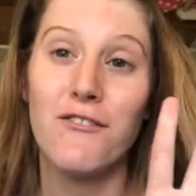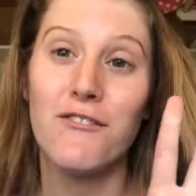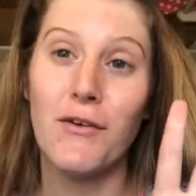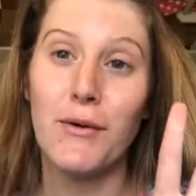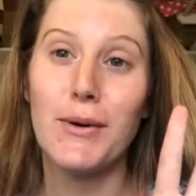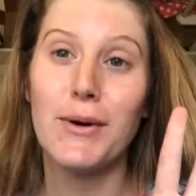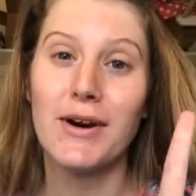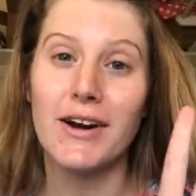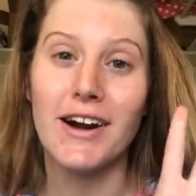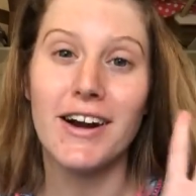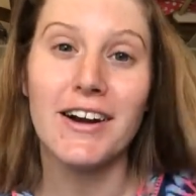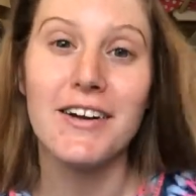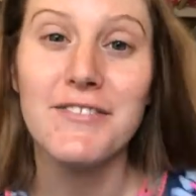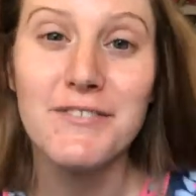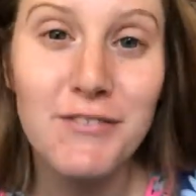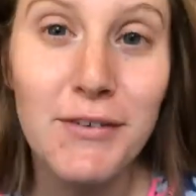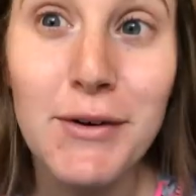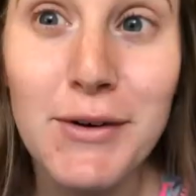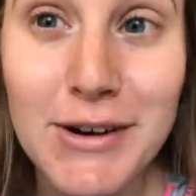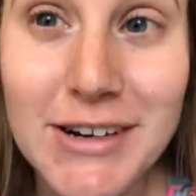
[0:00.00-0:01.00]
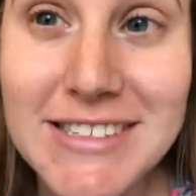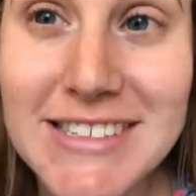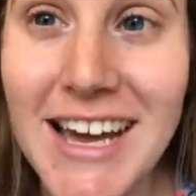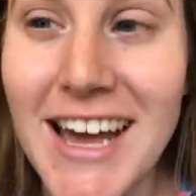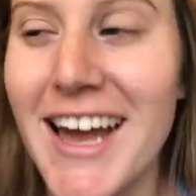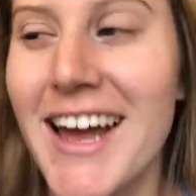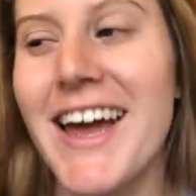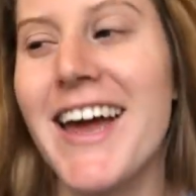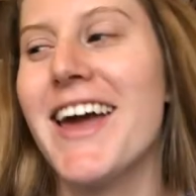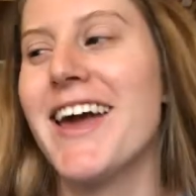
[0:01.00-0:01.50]
Four
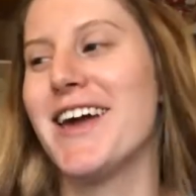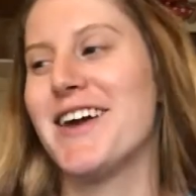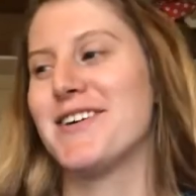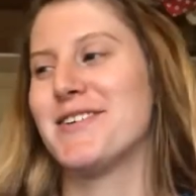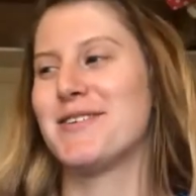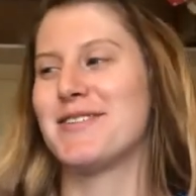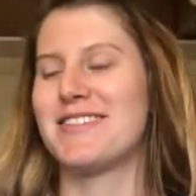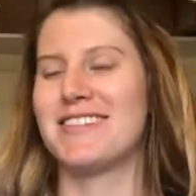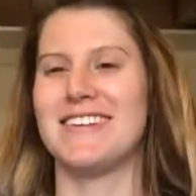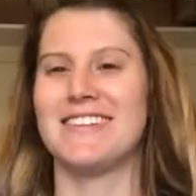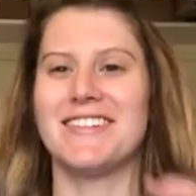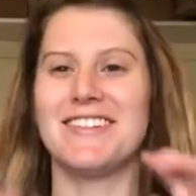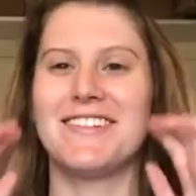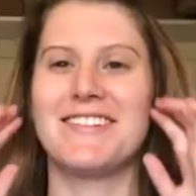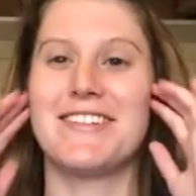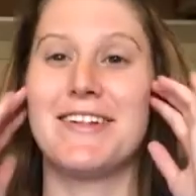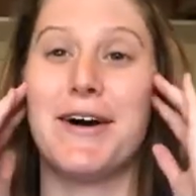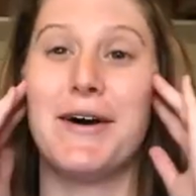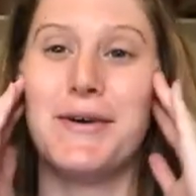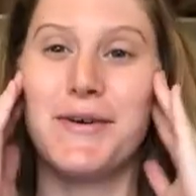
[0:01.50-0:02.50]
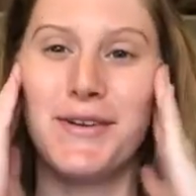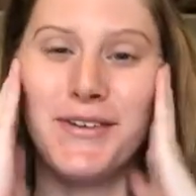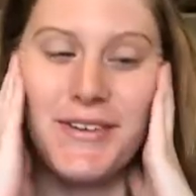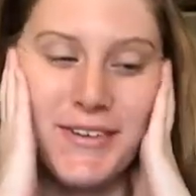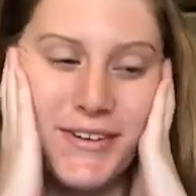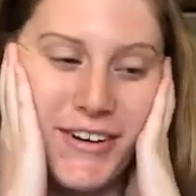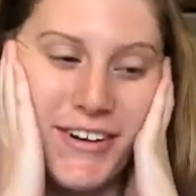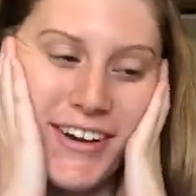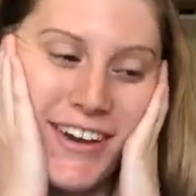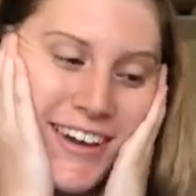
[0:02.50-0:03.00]
times! It's so
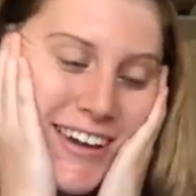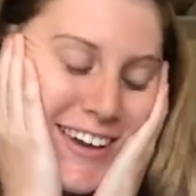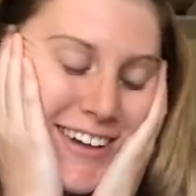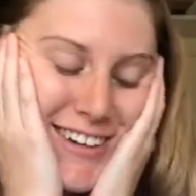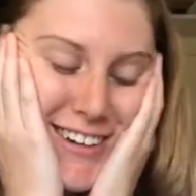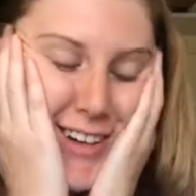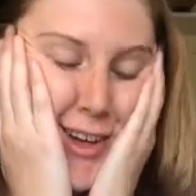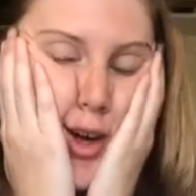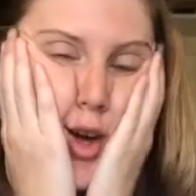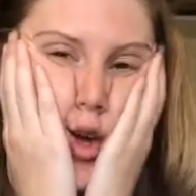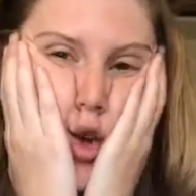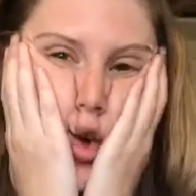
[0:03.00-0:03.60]
annoying.